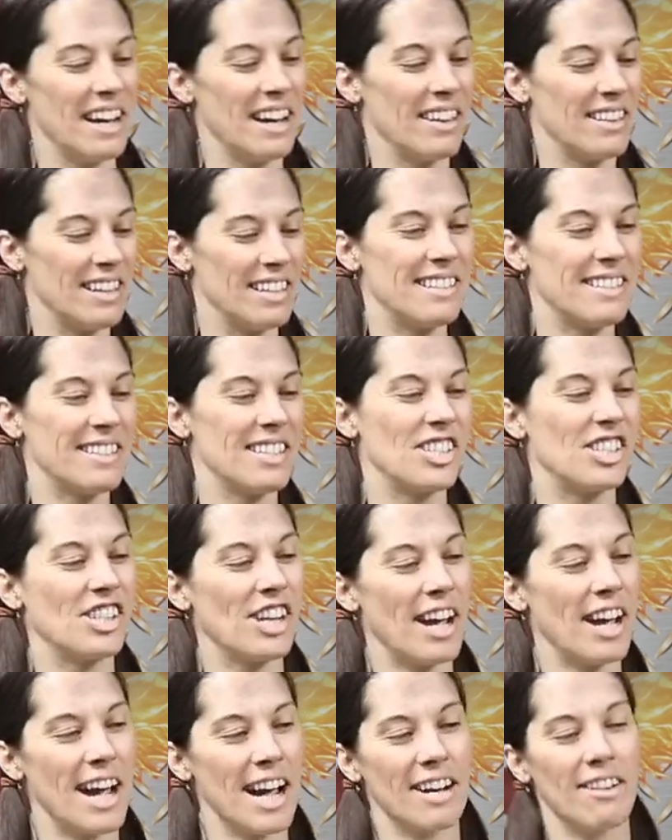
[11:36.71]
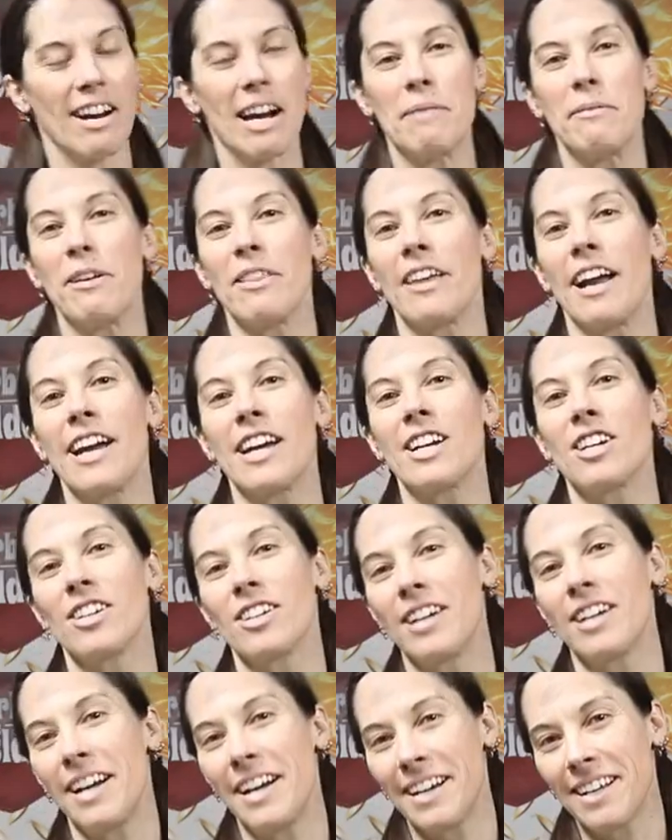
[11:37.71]
This is a jackrabbit that I
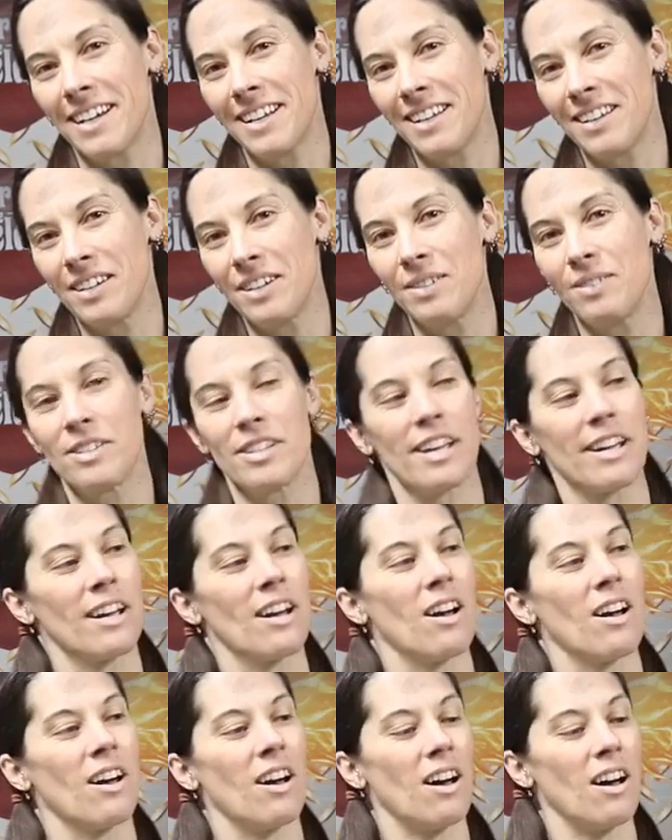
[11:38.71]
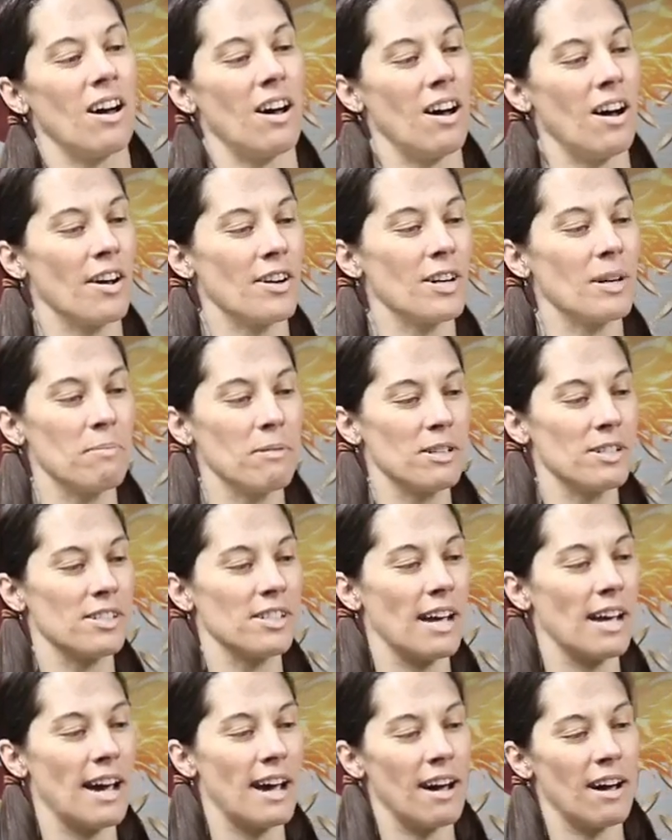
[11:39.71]
created using
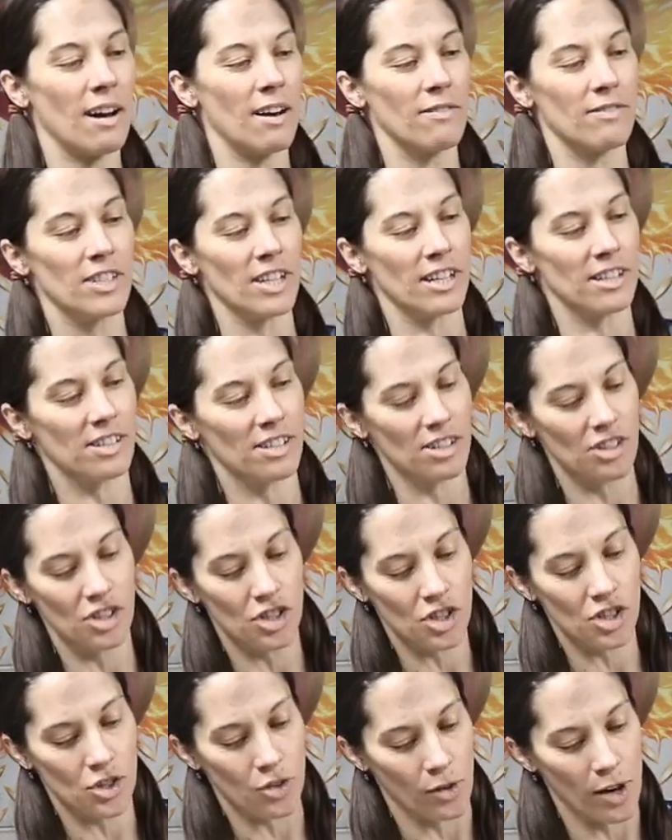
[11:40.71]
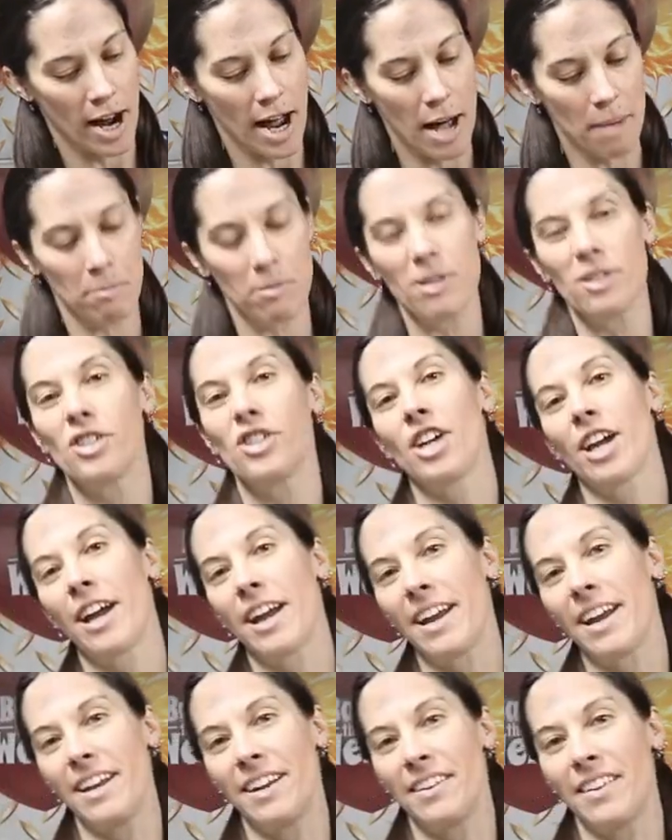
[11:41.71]
100% of just scrap
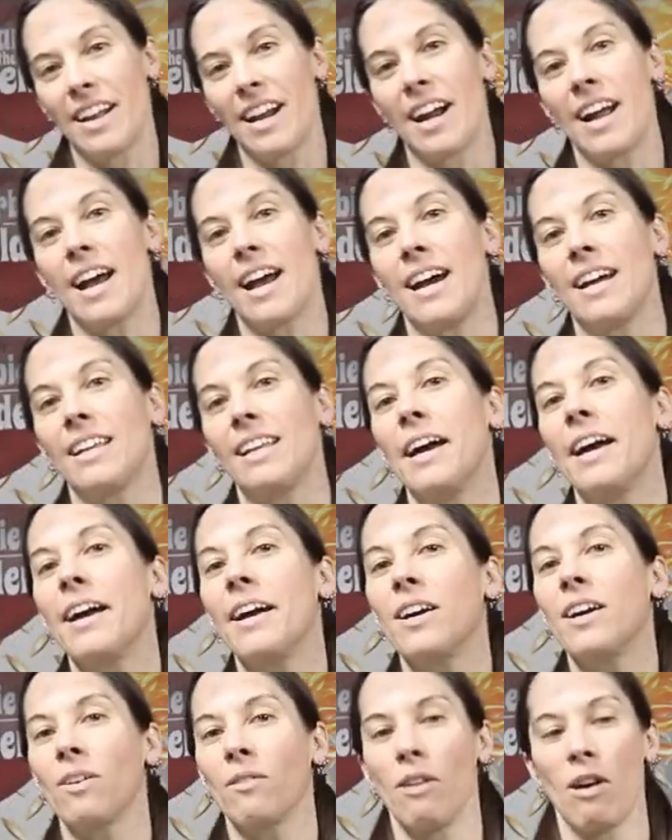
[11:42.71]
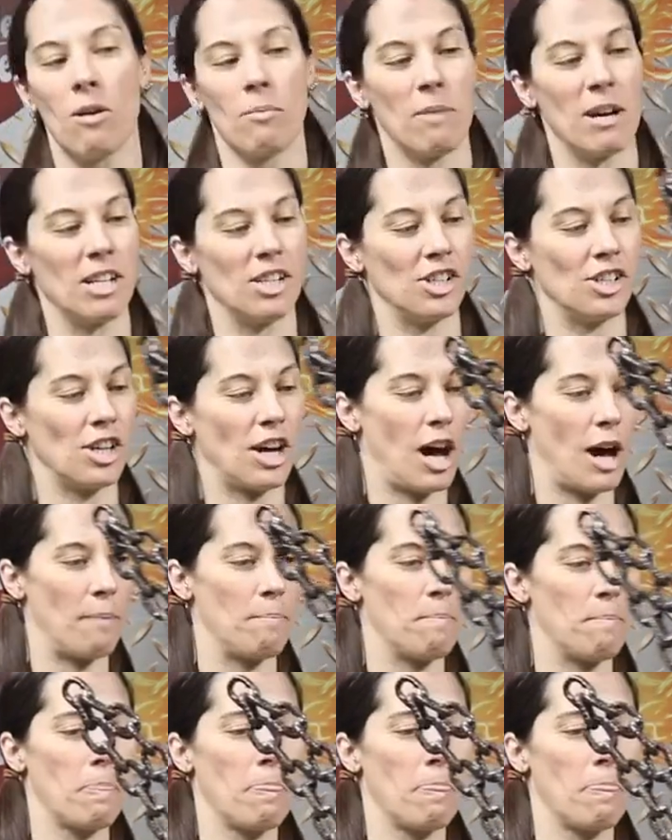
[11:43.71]
chain that I had laying around my shop.